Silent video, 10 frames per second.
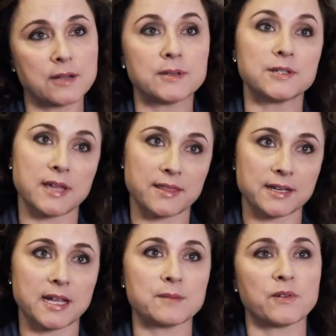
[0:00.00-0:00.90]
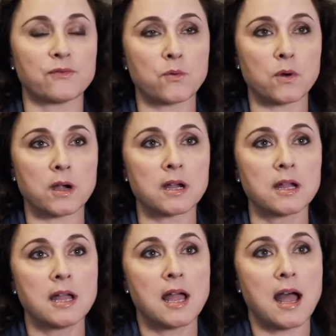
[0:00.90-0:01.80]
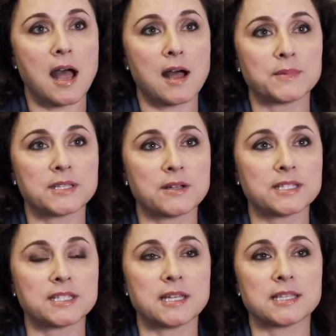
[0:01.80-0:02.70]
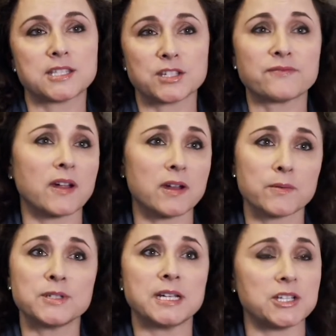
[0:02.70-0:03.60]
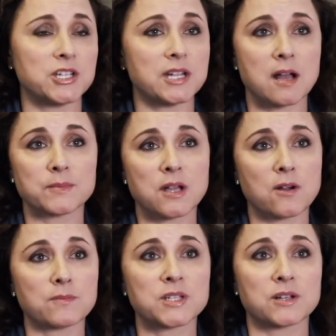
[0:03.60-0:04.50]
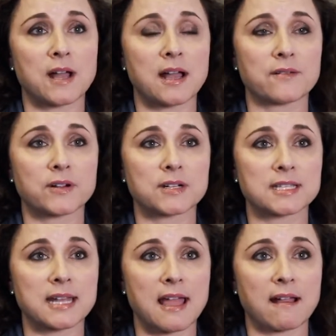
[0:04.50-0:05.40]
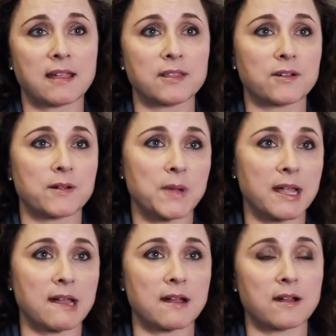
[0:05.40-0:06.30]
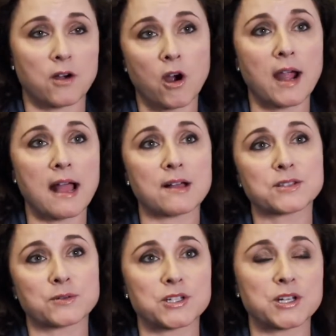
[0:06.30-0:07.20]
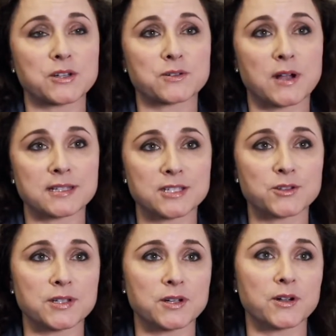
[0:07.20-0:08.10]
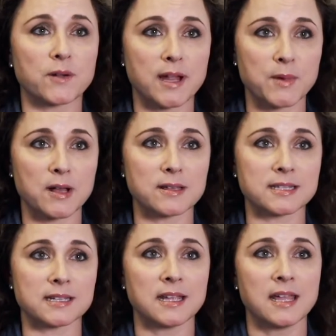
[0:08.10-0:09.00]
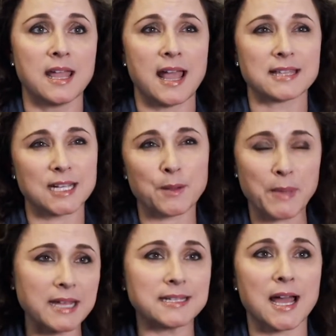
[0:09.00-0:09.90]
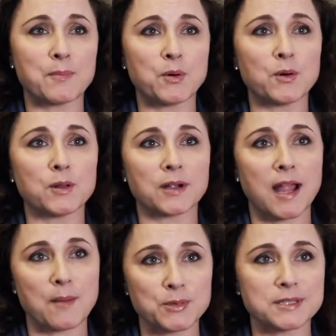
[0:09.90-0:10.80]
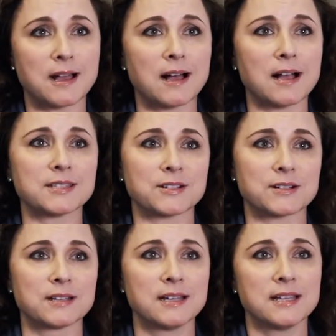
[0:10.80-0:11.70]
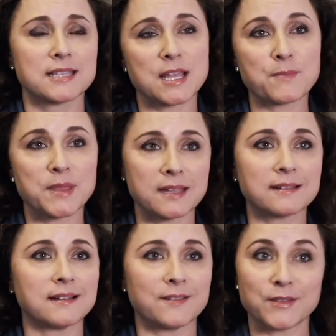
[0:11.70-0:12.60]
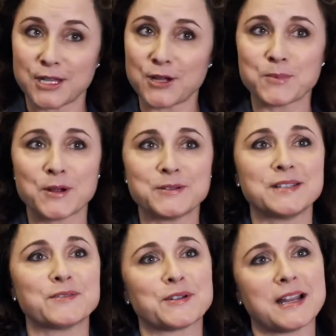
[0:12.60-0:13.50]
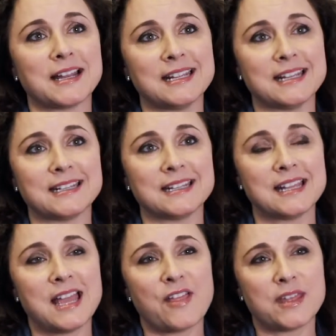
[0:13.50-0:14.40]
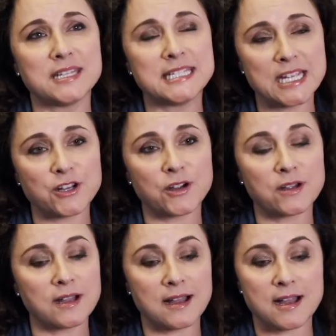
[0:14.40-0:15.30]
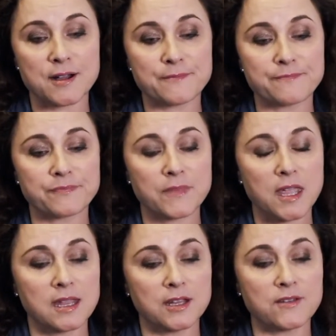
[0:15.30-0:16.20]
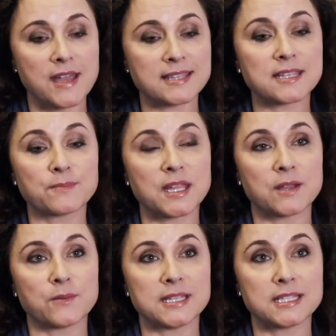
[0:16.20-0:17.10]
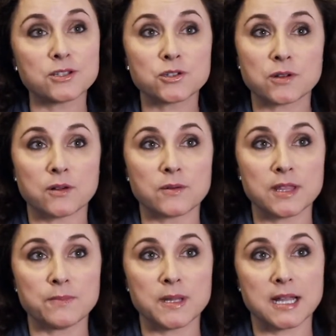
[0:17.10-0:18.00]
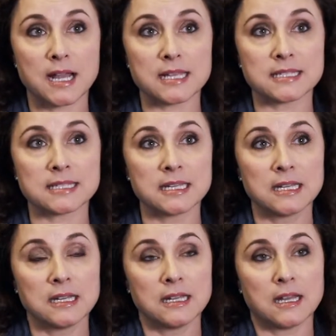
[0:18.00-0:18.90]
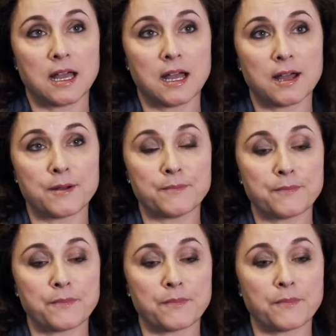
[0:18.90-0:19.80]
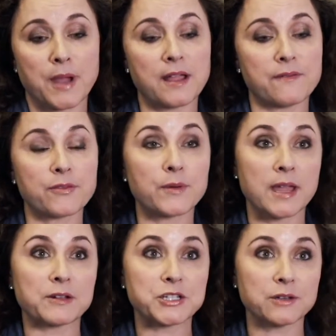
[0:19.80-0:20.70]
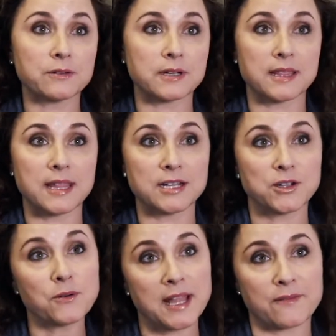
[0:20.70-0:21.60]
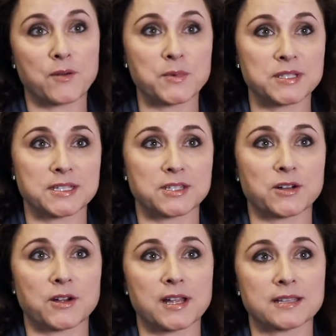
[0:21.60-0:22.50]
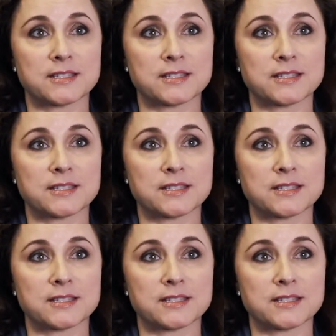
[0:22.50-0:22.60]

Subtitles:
We do that the night before. So it's just very routine. She comes home, she'll have her snack either at our house, or she goes across the street to her grandma's and has like a baked apple or applesauce or something of the low protein variety. And then dinner, that's something we still struggle with because I have 3 other children and they don't have homocystinuria.